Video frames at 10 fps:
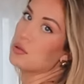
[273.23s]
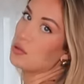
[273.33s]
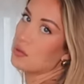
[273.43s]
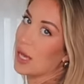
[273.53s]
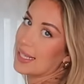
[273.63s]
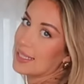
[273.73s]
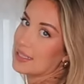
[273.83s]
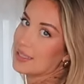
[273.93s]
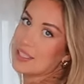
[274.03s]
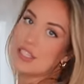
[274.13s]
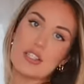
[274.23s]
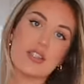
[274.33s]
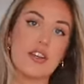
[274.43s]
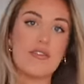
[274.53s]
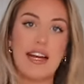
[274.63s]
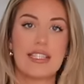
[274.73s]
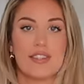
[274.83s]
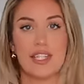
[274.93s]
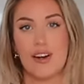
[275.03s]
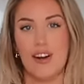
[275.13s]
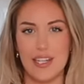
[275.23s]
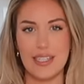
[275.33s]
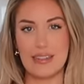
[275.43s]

always is just so flattering on.